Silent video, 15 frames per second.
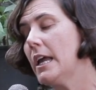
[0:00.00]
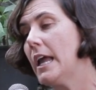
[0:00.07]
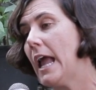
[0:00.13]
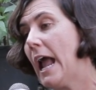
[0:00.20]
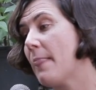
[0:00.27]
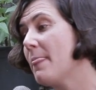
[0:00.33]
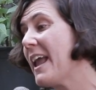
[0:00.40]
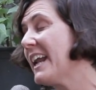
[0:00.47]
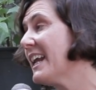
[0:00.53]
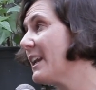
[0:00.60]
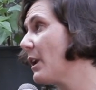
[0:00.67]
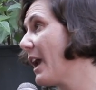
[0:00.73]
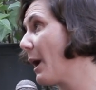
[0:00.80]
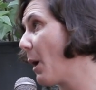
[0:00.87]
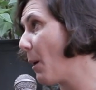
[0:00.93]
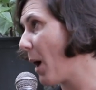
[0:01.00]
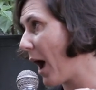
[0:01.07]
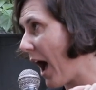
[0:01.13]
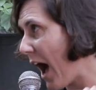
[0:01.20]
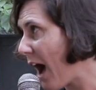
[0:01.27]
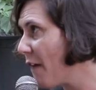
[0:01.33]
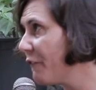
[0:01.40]
and then it,
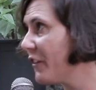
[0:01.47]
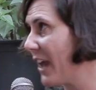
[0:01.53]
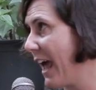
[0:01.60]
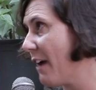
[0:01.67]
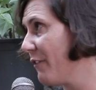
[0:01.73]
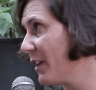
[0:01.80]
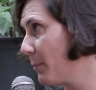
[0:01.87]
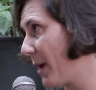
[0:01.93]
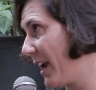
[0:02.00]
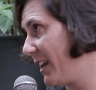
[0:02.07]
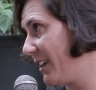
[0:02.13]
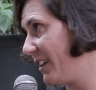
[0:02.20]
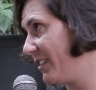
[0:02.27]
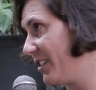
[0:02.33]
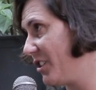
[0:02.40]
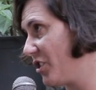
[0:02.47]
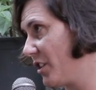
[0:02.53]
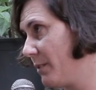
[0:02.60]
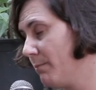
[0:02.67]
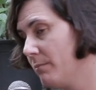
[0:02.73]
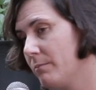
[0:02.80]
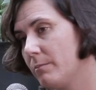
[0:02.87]
after having made a
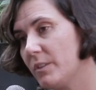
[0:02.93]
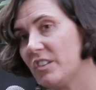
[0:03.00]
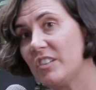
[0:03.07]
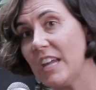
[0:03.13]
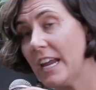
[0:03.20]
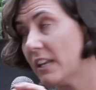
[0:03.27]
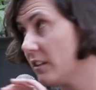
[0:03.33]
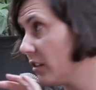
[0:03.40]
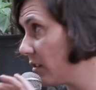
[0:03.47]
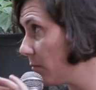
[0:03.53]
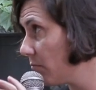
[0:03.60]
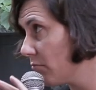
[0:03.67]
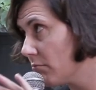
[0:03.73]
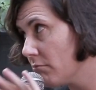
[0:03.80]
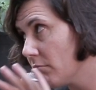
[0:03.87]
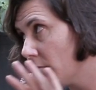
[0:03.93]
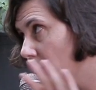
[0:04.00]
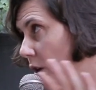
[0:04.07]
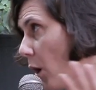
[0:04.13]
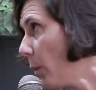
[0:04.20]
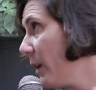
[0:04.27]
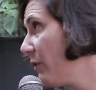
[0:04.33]
decision, sends
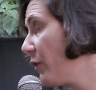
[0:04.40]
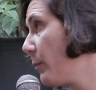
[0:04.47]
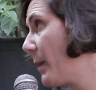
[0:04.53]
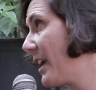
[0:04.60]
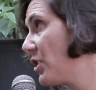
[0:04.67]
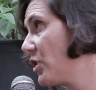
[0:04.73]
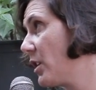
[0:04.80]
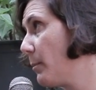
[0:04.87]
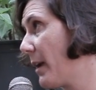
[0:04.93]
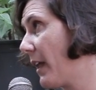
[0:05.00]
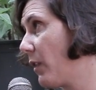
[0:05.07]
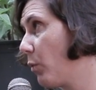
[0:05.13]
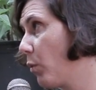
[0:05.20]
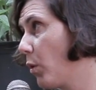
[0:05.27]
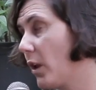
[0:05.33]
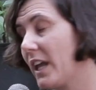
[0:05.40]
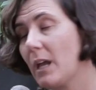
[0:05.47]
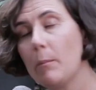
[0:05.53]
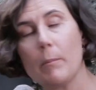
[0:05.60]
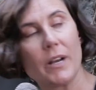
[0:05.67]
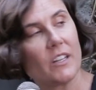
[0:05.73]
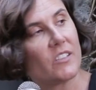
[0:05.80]
no information about the ruling,
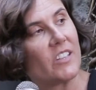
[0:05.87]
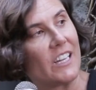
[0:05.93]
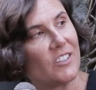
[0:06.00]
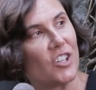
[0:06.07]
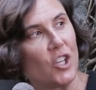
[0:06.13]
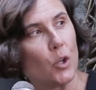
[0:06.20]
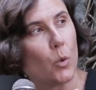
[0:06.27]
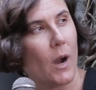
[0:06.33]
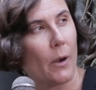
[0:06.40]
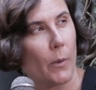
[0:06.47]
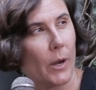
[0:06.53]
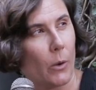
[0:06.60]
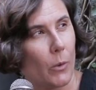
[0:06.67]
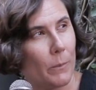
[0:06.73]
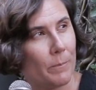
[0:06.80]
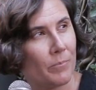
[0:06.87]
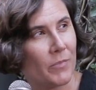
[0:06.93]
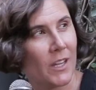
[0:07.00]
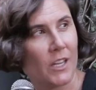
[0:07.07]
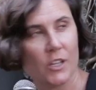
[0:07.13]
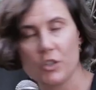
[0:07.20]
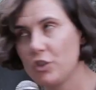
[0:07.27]
but it sends a URL
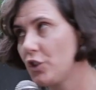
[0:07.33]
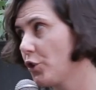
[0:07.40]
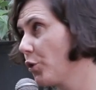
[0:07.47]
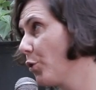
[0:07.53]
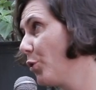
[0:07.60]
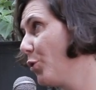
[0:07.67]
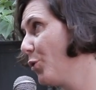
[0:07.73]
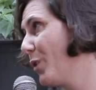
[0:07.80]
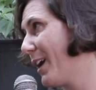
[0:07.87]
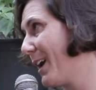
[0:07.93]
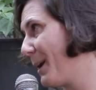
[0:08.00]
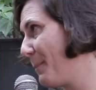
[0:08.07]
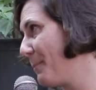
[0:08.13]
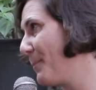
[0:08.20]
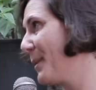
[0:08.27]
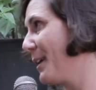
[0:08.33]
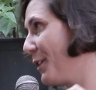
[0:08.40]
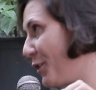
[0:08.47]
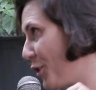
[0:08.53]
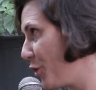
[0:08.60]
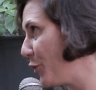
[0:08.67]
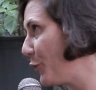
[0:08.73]
to um,
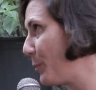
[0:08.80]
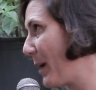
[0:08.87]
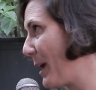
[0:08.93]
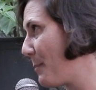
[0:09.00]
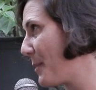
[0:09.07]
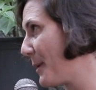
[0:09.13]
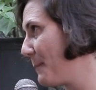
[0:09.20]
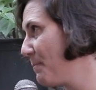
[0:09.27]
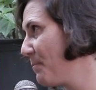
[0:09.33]
the newspaper.